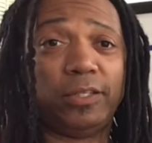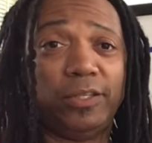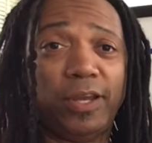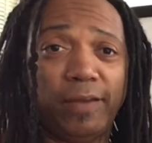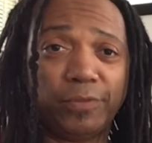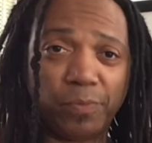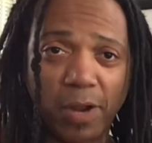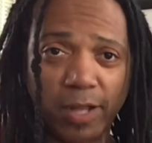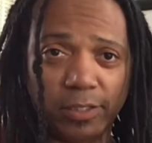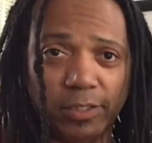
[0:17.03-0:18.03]
You have to
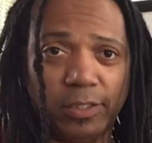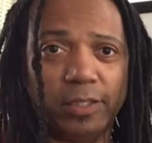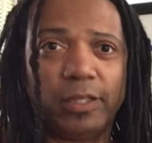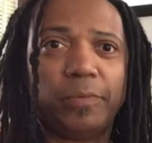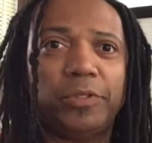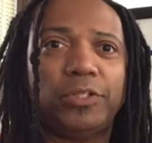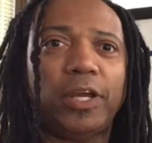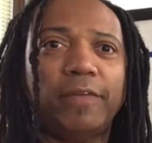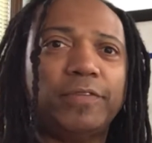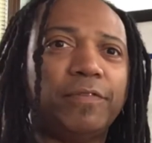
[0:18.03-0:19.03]
practice it. That means you
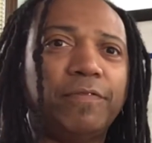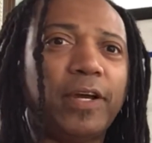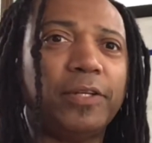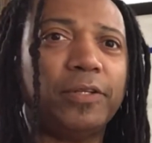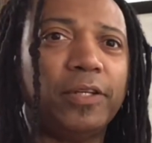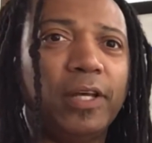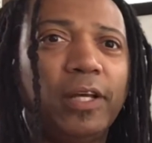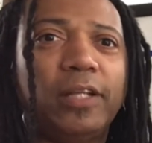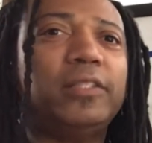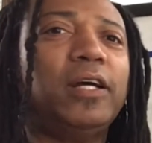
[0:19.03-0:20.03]
have to find
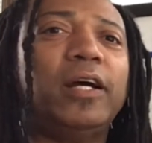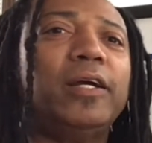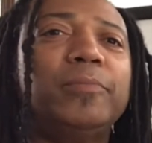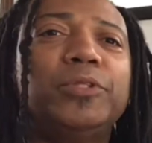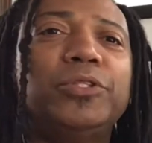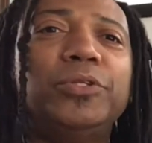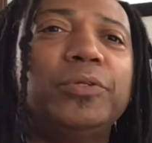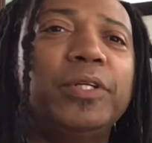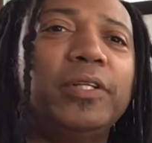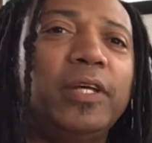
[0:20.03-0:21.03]
a time to do
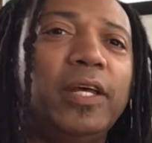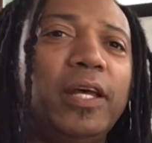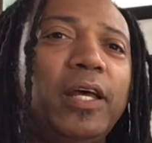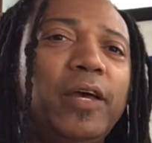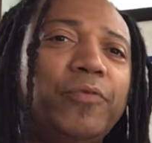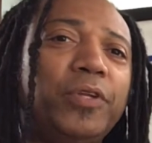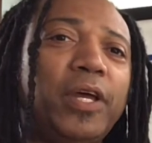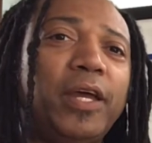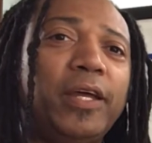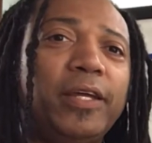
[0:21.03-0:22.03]
it every
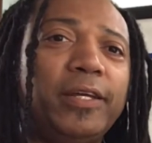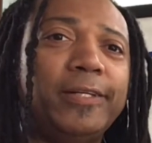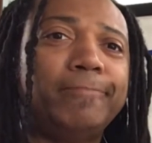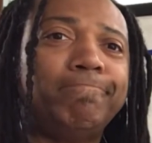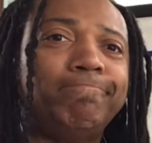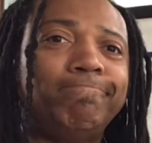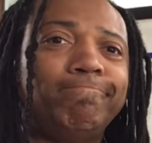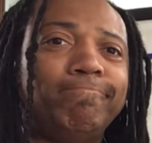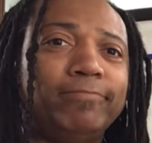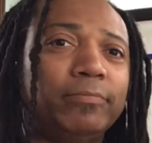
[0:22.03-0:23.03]
day,
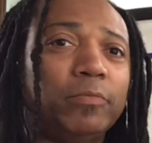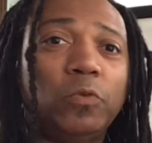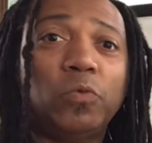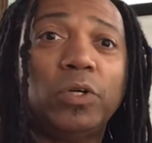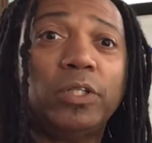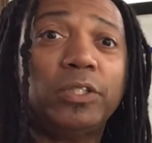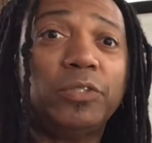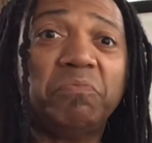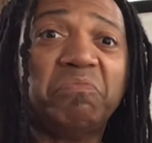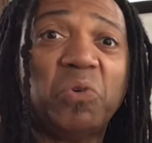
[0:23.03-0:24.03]
once
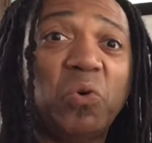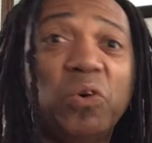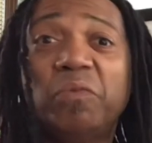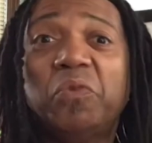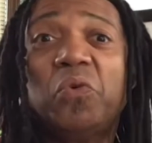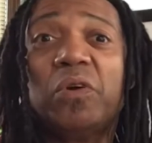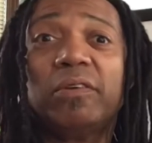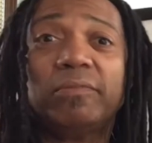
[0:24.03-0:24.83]
or more.